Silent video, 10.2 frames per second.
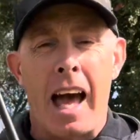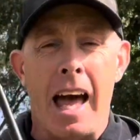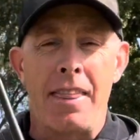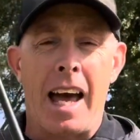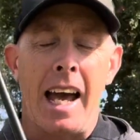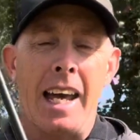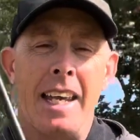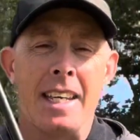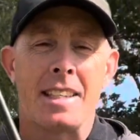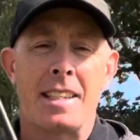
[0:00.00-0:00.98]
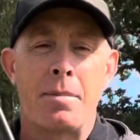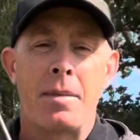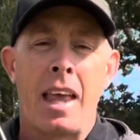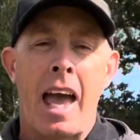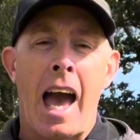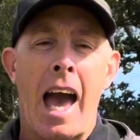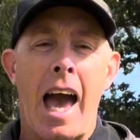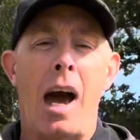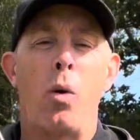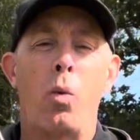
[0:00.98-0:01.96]
and that is
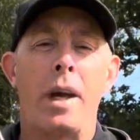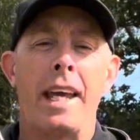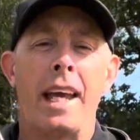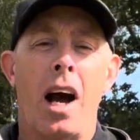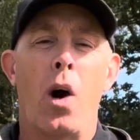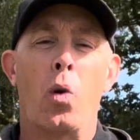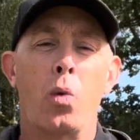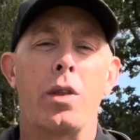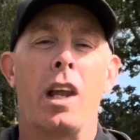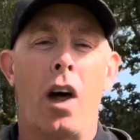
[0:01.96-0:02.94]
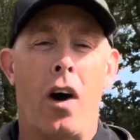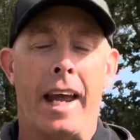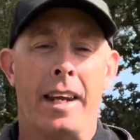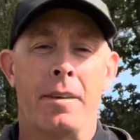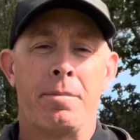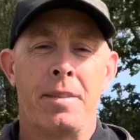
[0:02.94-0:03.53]
how we hold the line,